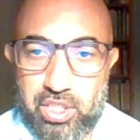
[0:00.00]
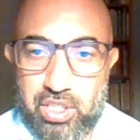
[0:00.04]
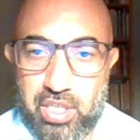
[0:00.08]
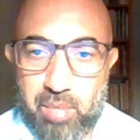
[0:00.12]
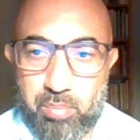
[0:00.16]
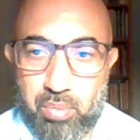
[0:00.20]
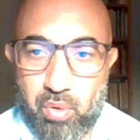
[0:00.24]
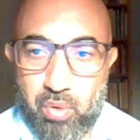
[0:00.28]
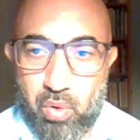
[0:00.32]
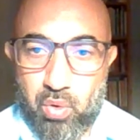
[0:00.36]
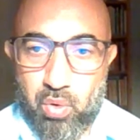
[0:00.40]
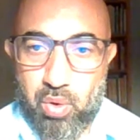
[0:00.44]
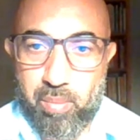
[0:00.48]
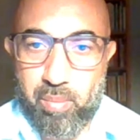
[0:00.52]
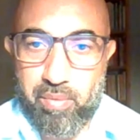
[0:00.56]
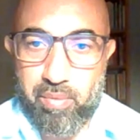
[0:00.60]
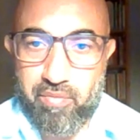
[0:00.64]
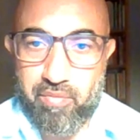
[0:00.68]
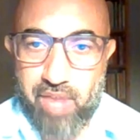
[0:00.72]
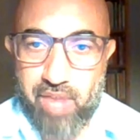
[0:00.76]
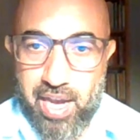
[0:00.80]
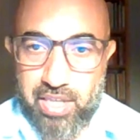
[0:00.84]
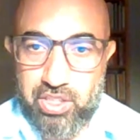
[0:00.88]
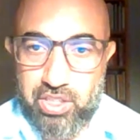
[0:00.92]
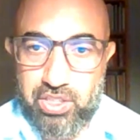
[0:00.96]
and Program
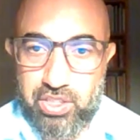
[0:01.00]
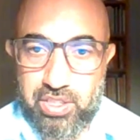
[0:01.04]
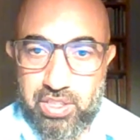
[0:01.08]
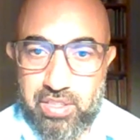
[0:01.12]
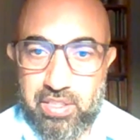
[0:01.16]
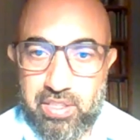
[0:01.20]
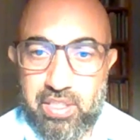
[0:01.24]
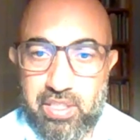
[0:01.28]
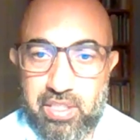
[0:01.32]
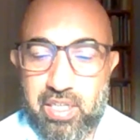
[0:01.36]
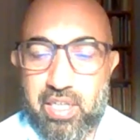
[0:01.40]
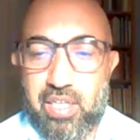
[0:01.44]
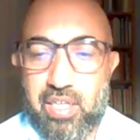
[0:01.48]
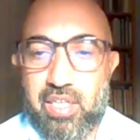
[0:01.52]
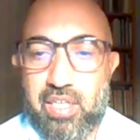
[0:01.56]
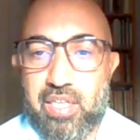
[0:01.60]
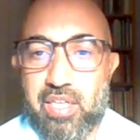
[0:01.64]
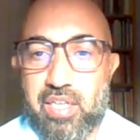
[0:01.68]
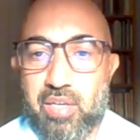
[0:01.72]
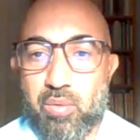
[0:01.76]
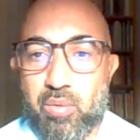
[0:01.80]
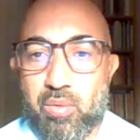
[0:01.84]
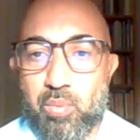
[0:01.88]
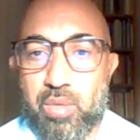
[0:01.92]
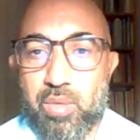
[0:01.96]
of Action,
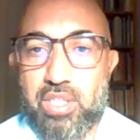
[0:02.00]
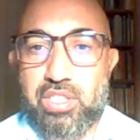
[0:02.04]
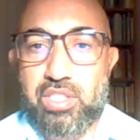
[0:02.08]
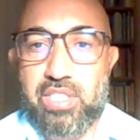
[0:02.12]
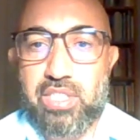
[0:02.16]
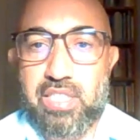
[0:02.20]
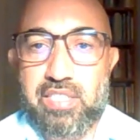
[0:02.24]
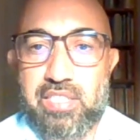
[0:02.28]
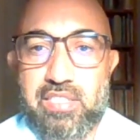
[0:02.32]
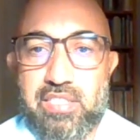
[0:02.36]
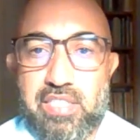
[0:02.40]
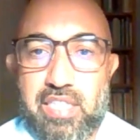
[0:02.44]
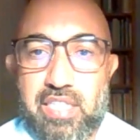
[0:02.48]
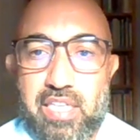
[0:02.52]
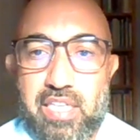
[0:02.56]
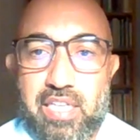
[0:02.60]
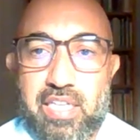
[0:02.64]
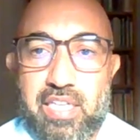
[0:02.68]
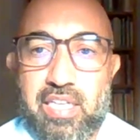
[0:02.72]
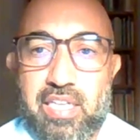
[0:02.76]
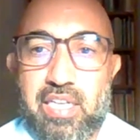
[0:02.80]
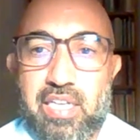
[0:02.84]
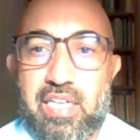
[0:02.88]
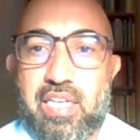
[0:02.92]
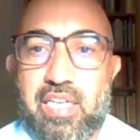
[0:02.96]
which is
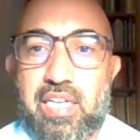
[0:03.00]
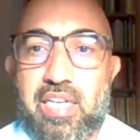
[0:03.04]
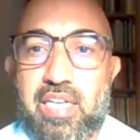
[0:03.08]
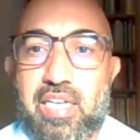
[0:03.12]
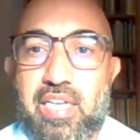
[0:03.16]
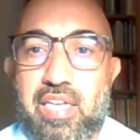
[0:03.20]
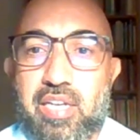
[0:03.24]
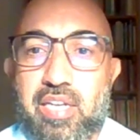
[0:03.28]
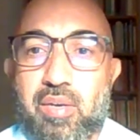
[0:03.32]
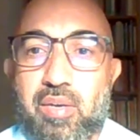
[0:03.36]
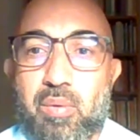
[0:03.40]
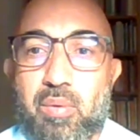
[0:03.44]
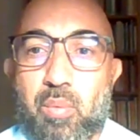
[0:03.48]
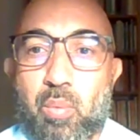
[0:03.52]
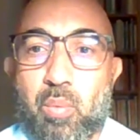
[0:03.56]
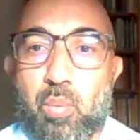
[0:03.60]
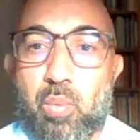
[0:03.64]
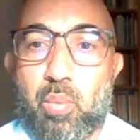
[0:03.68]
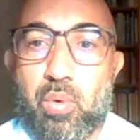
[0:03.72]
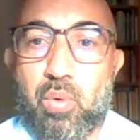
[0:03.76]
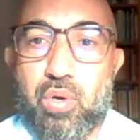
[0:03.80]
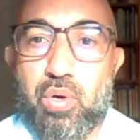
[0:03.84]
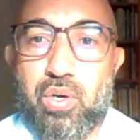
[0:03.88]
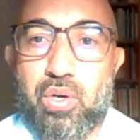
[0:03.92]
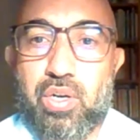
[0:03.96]
the
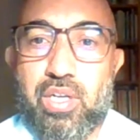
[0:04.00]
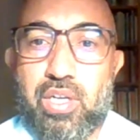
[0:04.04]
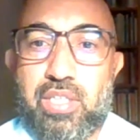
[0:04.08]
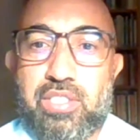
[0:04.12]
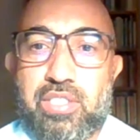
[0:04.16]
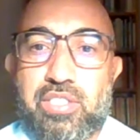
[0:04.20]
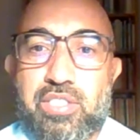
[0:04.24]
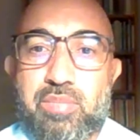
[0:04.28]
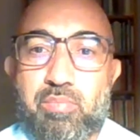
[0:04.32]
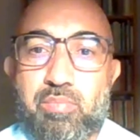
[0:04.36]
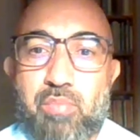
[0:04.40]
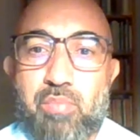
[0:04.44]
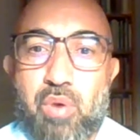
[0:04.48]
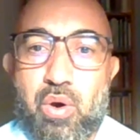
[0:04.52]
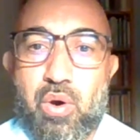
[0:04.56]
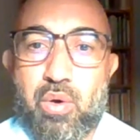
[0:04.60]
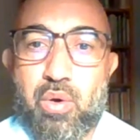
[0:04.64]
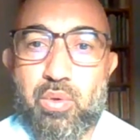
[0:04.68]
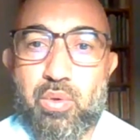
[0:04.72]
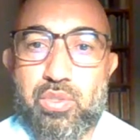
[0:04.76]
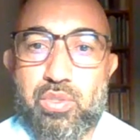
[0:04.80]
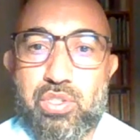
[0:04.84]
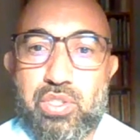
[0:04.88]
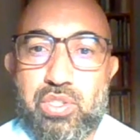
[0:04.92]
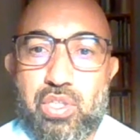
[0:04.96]
world's
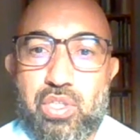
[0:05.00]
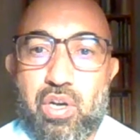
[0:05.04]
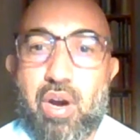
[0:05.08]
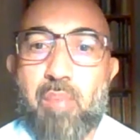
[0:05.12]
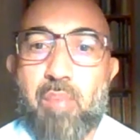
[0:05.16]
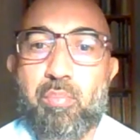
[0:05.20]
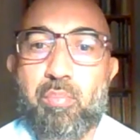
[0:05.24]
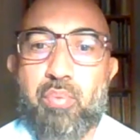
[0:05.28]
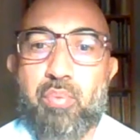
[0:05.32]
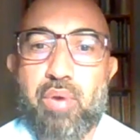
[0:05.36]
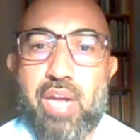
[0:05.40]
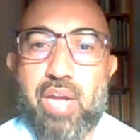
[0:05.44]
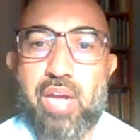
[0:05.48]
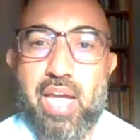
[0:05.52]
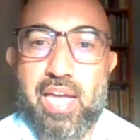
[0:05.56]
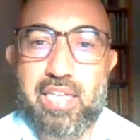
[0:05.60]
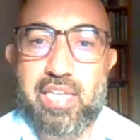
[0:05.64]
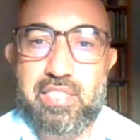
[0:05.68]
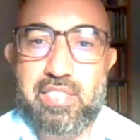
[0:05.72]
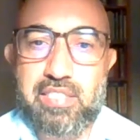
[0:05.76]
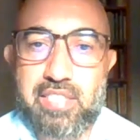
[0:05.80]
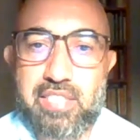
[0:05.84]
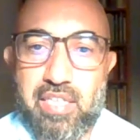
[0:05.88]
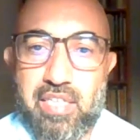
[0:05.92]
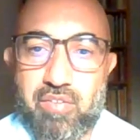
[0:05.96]
most
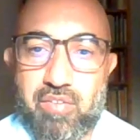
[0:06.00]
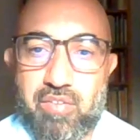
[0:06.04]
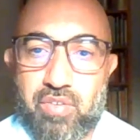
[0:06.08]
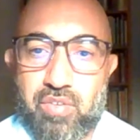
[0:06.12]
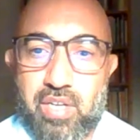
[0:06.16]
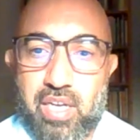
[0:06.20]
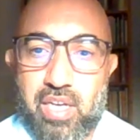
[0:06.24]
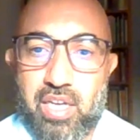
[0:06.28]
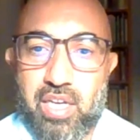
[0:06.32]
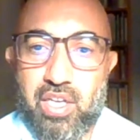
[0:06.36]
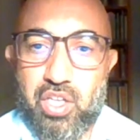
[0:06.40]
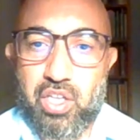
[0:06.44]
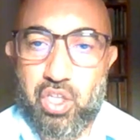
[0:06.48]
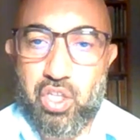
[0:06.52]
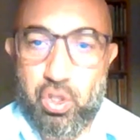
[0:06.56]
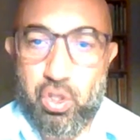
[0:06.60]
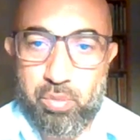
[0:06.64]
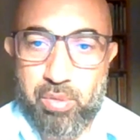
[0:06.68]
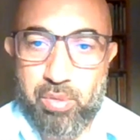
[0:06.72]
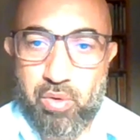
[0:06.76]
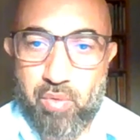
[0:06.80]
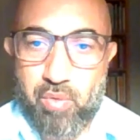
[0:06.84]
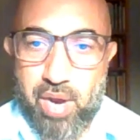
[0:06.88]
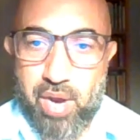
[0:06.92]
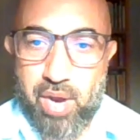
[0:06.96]
comprehensive
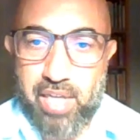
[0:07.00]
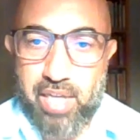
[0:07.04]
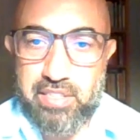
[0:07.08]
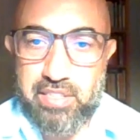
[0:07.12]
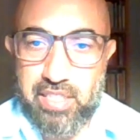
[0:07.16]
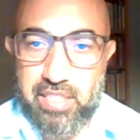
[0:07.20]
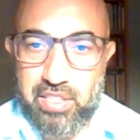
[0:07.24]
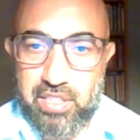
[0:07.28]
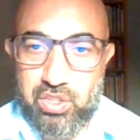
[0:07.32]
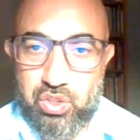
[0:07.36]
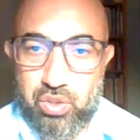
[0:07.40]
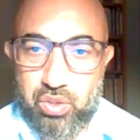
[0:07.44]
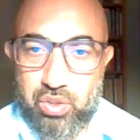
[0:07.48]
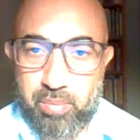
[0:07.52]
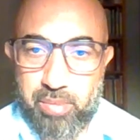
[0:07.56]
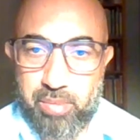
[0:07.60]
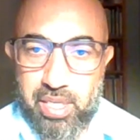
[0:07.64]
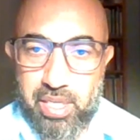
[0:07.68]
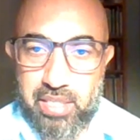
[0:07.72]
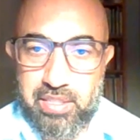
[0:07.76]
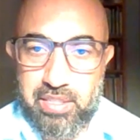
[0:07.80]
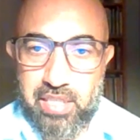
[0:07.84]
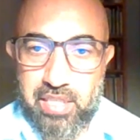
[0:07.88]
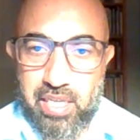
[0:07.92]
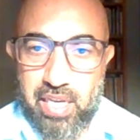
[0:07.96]
human rights
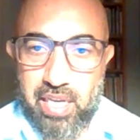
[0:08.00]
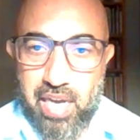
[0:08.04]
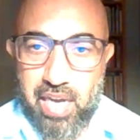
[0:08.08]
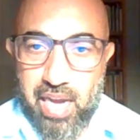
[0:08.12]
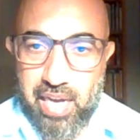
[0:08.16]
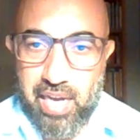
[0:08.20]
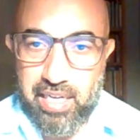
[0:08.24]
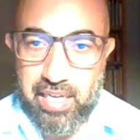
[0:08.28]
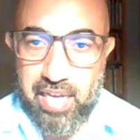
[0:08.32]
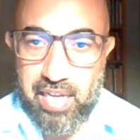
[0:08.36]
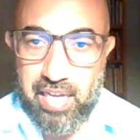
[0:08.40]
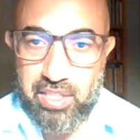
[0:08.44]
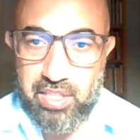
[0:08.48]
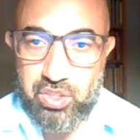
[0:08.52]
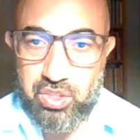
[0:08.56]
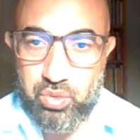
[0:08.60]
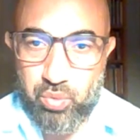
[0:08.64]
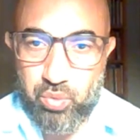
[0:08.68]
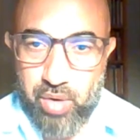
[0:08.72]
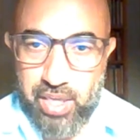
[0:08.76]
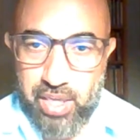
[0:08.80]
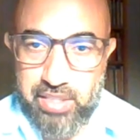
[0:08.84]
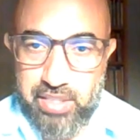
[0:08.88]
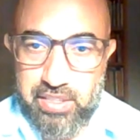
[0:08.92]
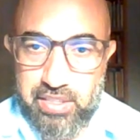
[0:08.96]
instrument against
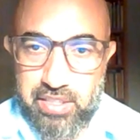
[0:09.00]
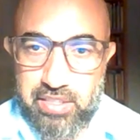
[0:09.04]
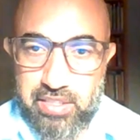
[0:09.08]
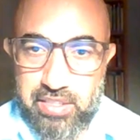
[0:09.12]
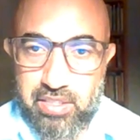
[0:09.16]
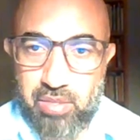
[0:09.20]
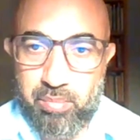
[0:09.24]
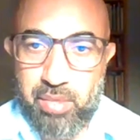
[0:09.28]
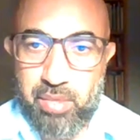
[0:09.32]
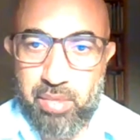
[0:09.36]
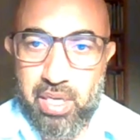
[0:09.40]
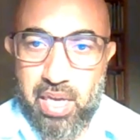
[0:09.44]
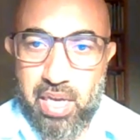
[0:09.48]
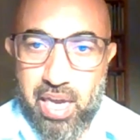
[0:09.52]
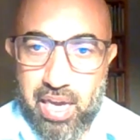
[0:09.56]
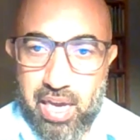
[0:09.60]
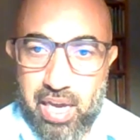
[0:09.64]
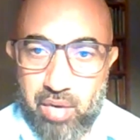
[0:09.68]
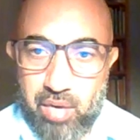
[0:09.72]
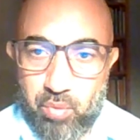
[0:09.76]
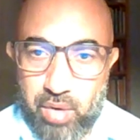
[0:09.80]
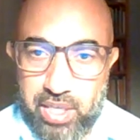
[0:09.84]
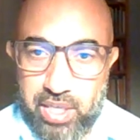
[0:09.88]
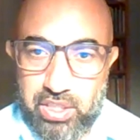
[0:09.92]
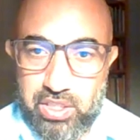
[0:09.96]
racism
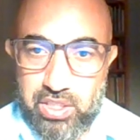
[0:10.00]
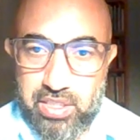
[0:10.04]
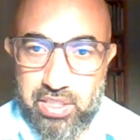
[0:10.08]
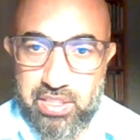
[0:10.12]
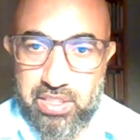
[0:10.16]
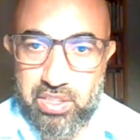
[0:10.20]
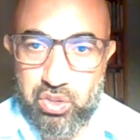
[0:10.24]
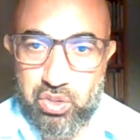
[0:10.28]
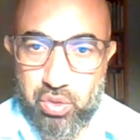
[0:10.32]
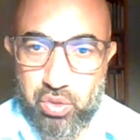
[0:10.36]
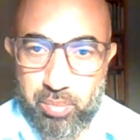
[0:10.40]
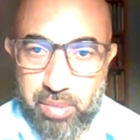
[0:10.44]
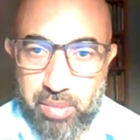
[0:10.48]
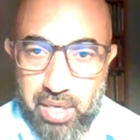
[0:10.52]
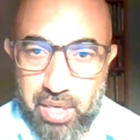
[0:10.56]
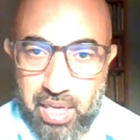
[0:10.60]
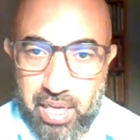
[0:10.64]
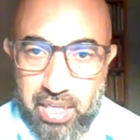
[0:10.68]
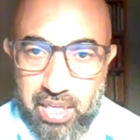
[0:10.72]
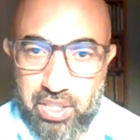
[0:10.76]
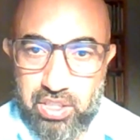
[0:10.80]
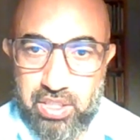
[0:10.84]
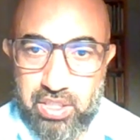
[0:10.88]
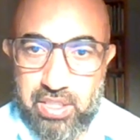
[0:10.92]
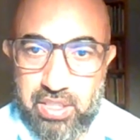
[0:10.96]
and racial
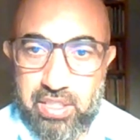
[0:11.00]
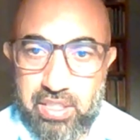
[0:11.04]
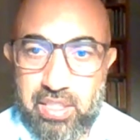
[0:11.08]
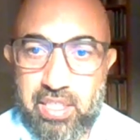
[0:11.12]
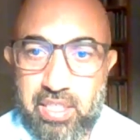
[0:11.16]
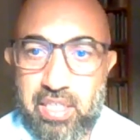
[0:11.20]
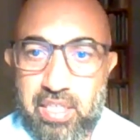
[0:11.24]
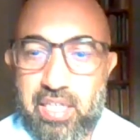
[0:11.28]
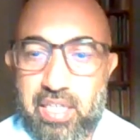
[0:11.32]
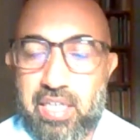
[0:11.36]
discrimination,